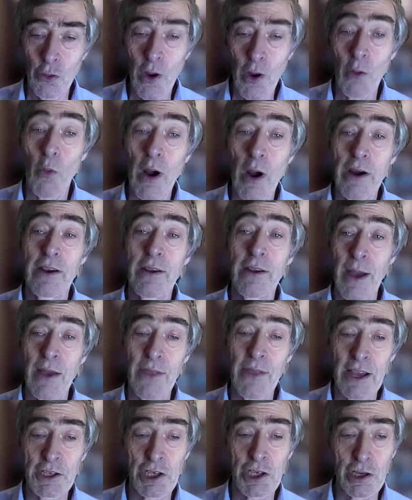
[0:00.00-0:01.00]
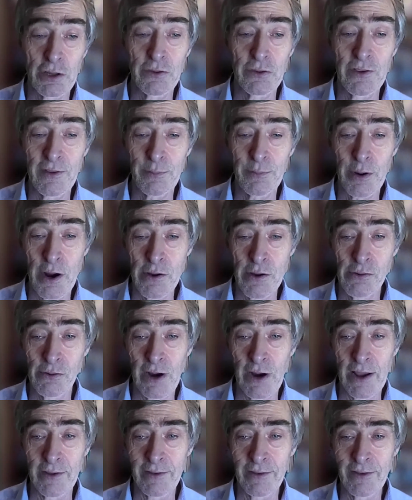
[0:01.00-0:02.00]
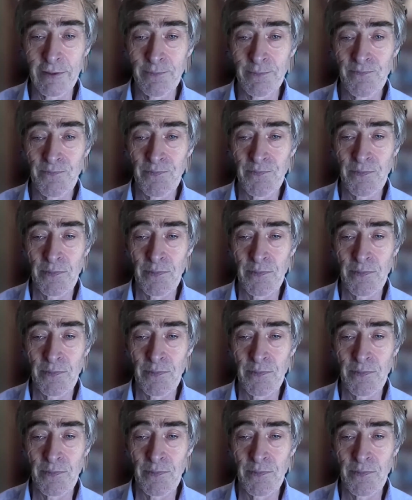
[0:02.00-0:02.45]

who are worried about their children's progress.